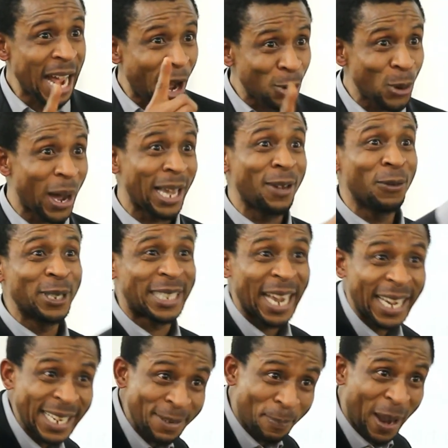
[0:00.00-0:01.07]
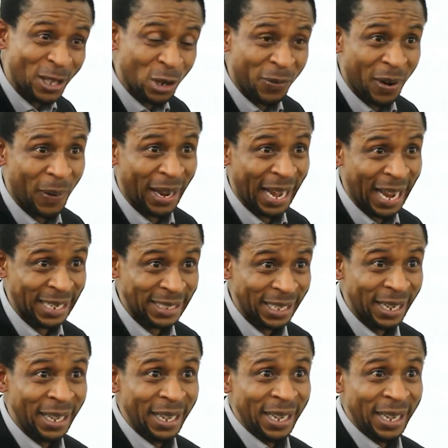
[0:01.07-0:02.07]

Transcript: Yeah, you are even taking part of our land.